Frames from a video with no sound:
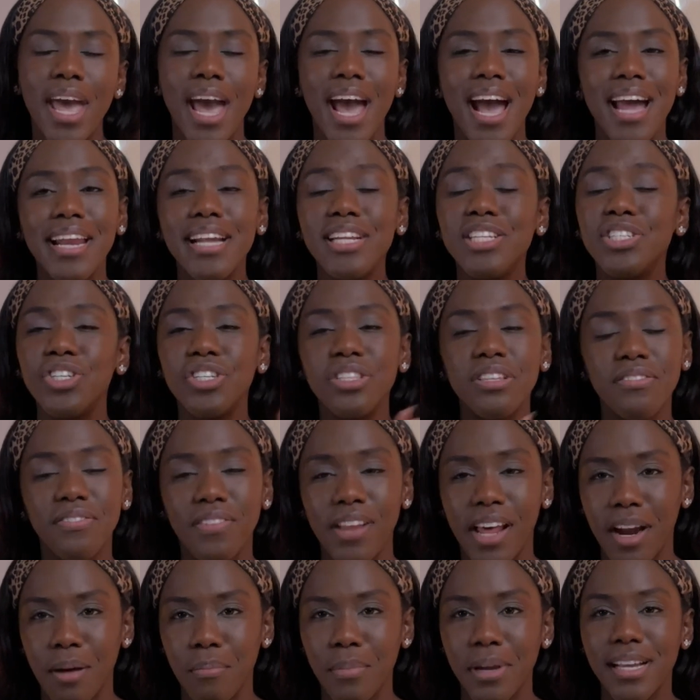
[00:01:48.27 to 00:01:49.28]
And I took the
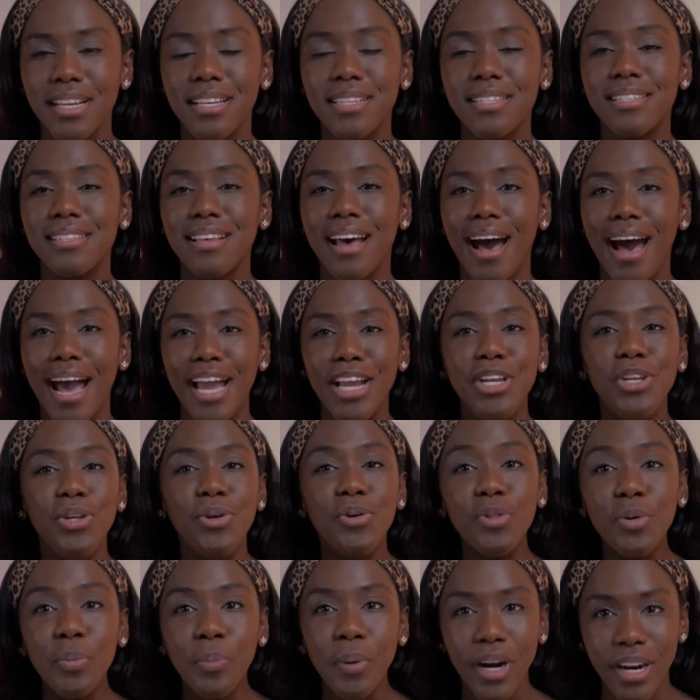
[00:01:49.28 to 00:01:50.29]
flyer because I
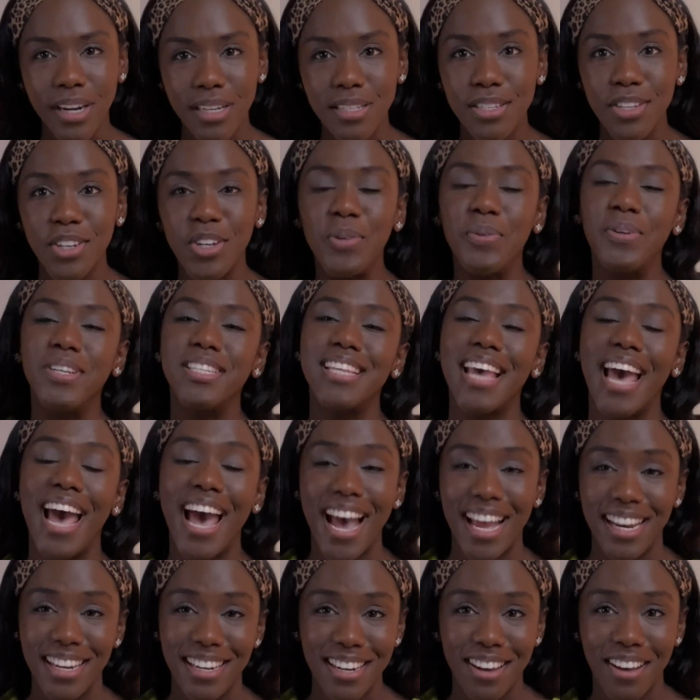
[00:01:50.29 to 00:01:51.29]
knew the person who was
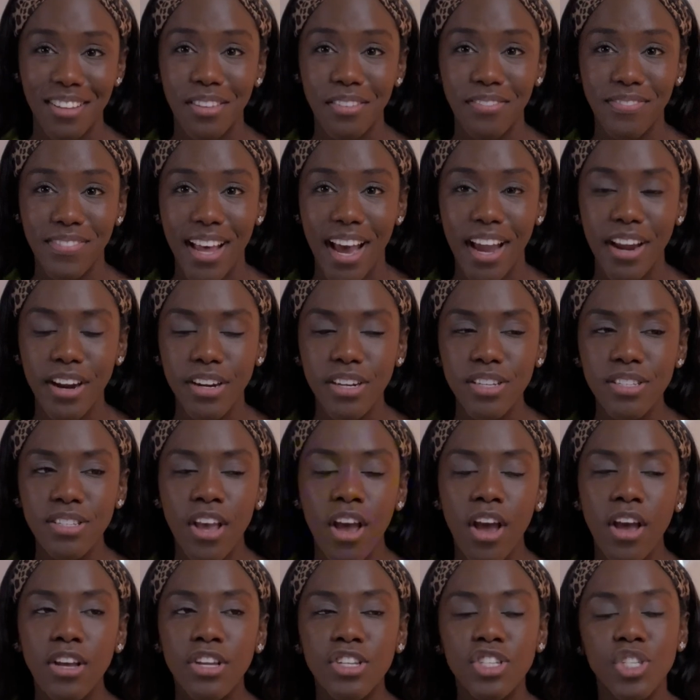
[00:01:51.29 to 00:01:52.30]
handing out the flyers.
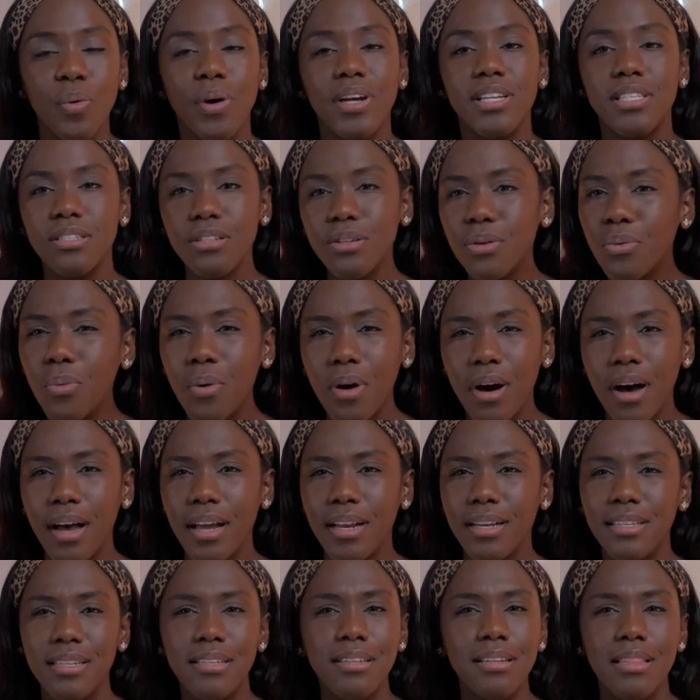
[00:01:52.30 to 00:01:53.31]
So I took
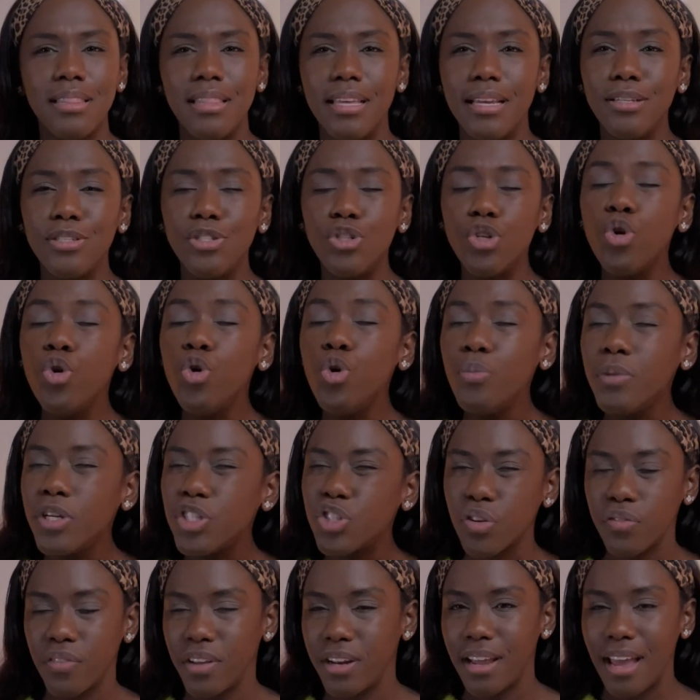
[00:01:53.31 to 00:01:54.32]
one, didn't think too
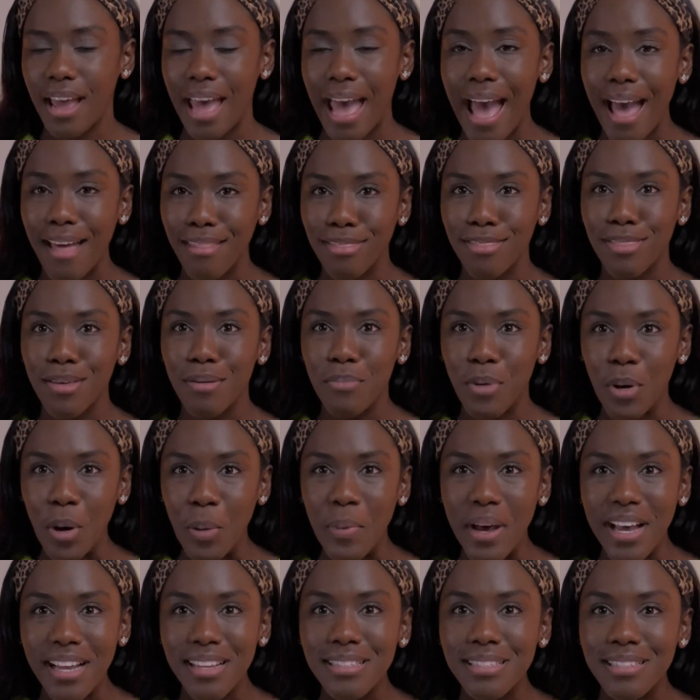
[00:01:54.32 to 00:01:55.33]
much of it at the
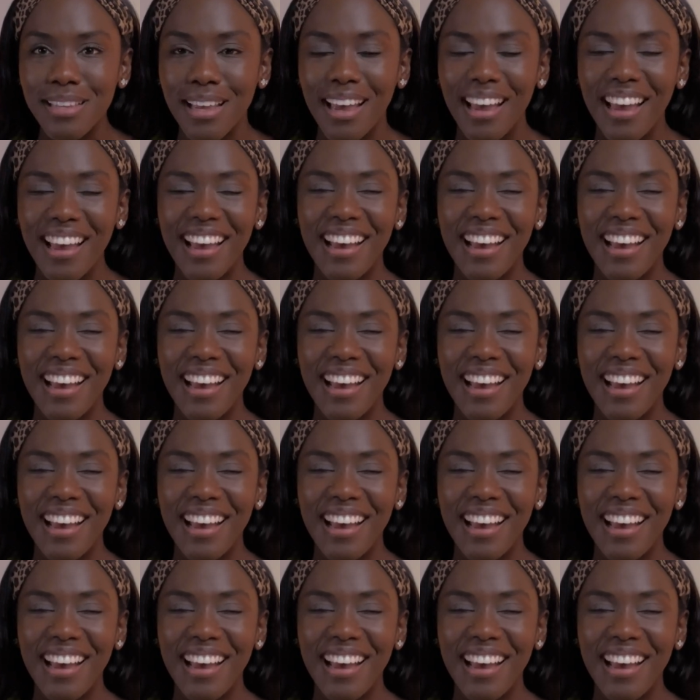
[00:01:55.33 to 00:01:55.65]
moment.